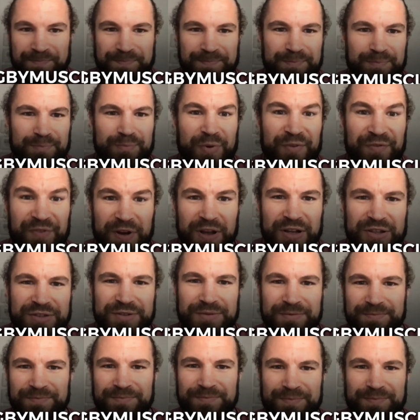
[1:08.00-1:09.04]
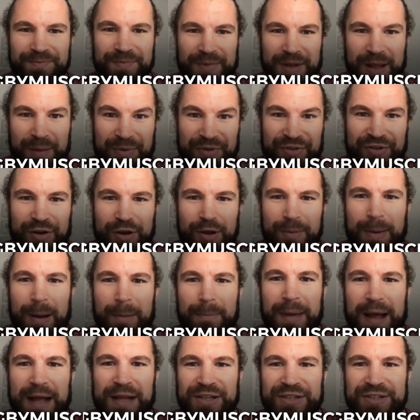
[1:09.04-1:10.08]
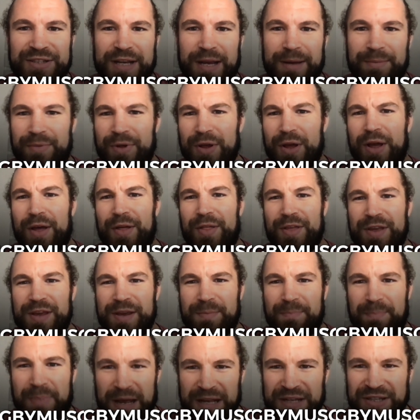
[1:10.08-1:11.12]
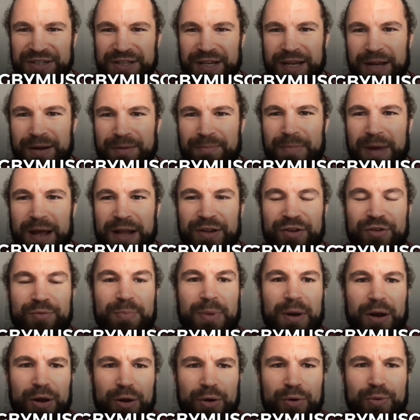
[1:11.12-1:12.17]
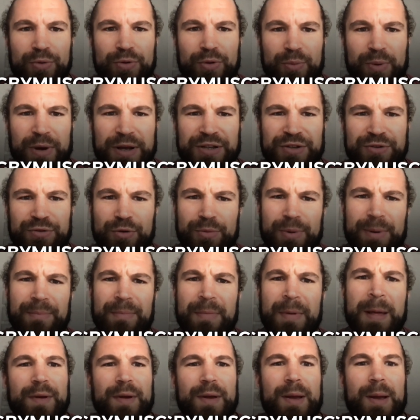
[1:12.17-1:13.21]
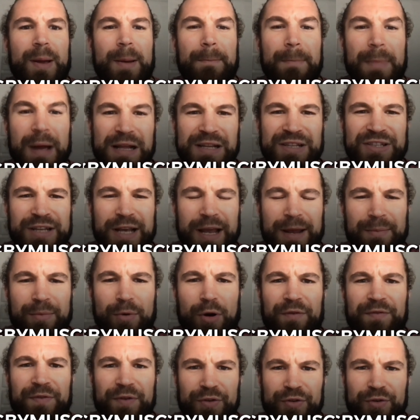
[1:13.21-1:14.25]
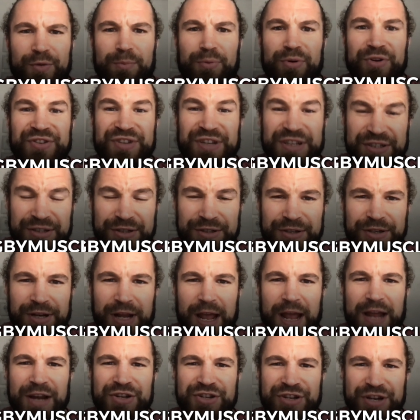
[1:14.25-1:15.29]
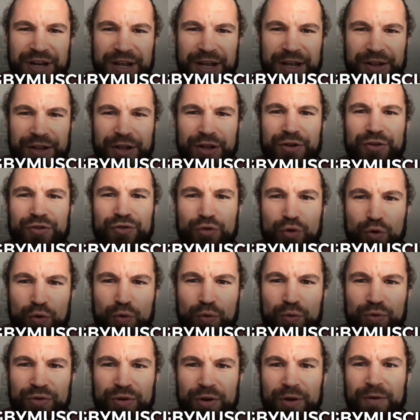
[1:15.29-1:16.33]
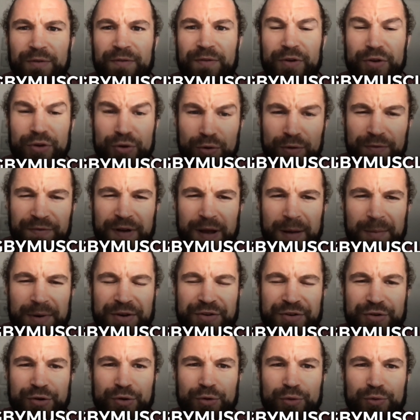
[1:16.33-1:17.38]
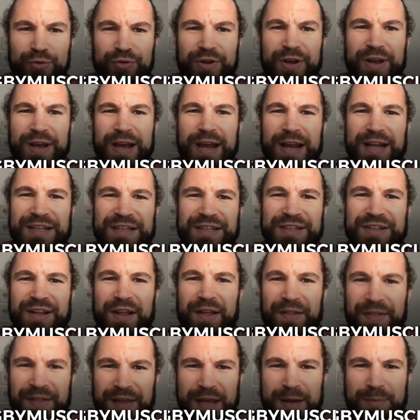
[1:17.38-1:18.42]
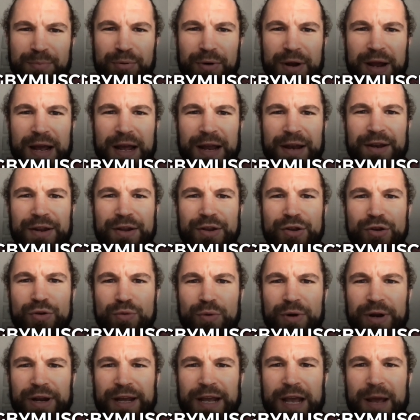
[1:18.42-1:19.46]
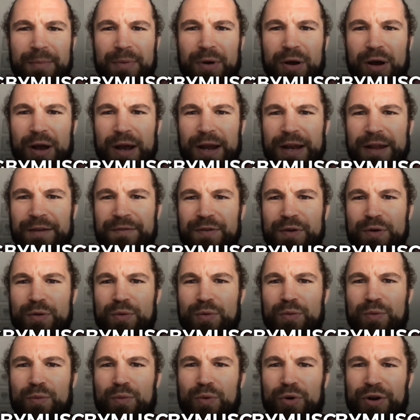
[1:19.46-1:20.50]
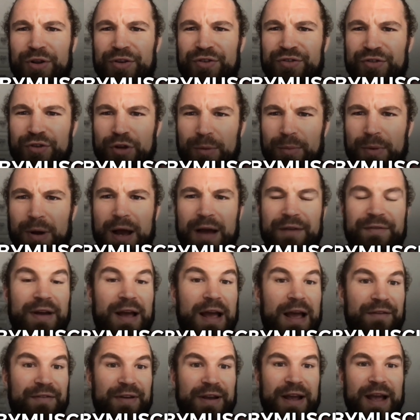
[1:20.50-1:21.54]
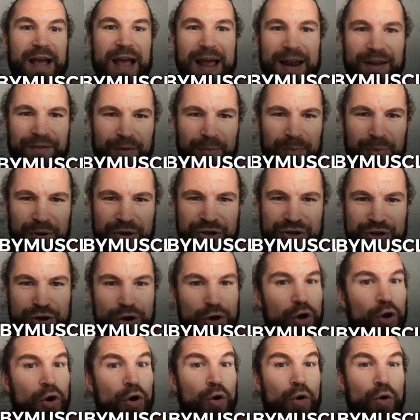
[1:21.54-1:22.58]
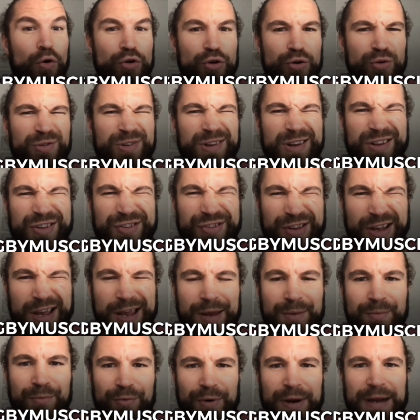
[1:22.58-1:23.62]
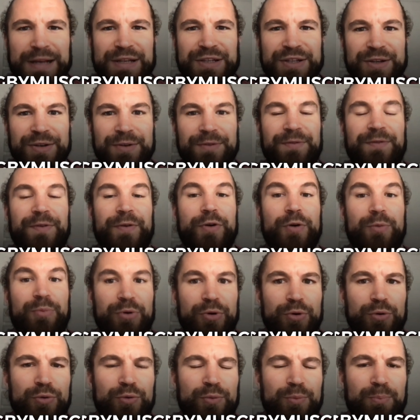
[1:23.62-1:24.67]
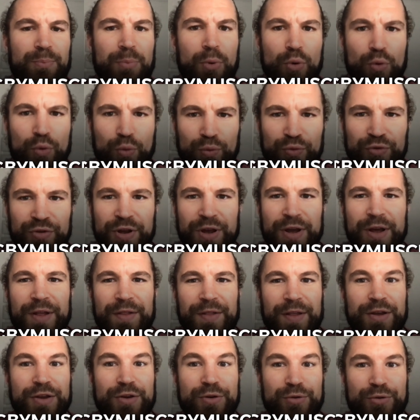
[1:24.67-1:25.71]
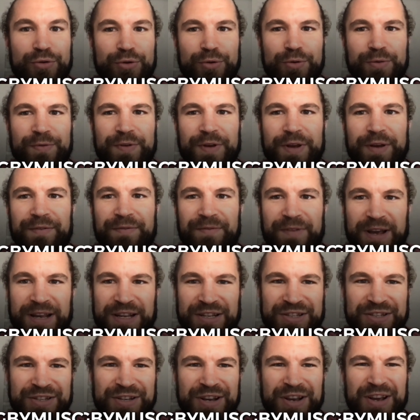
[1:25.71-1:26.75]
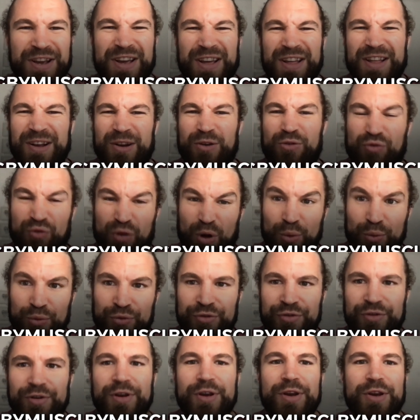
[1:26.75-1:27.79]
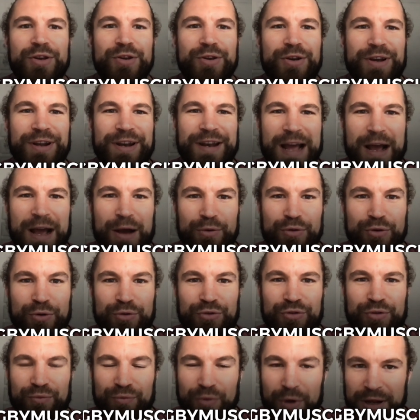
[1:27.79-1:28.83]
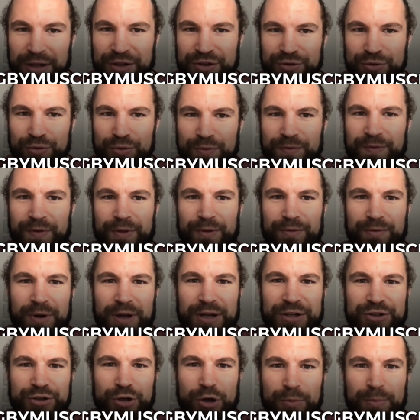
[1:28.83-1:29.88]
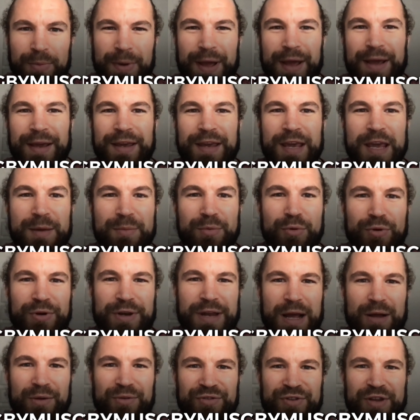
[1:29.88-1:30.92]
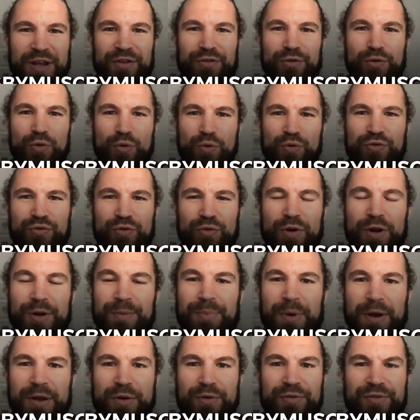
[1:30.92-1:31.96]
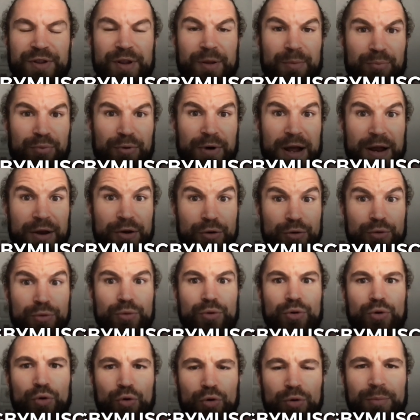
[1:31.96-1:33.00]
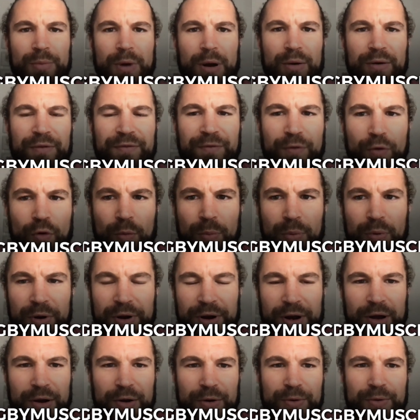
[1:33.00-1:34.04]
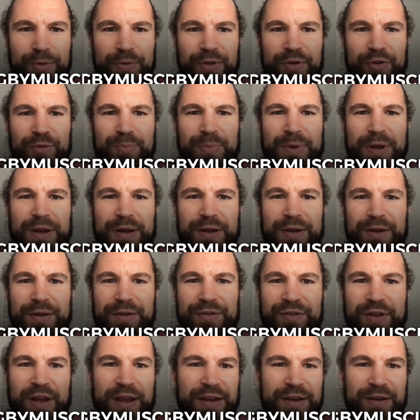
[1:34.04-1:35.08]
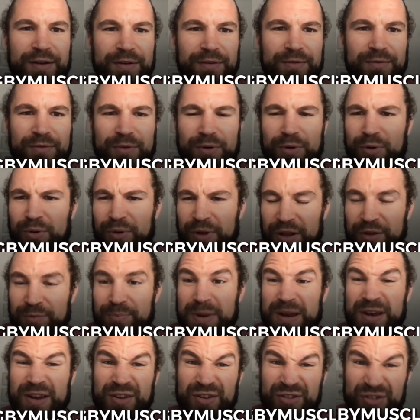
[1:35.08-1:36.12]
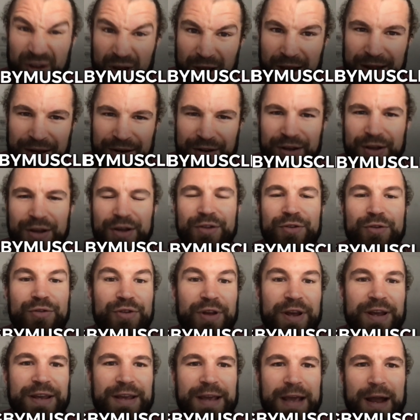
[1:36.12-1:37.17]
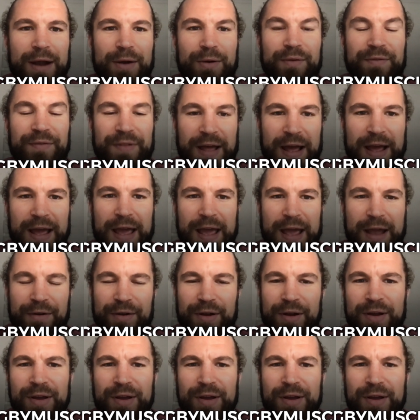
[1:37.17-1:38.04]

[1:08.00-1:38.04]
But first, let me tell you about Manscape, the best in men's below-the-waist grooming. Manscape offers precision-engineered tools for your family jewels. It is the brand you want to get behind if you want to stop either having a hell of a bush or using the same razor for your balls that you do for your face. Gross. You can now use the right tool for the right job. Keep your downstairs all sorted by using the brand new Lawnmower 4.0 that's been designed to take care of that area.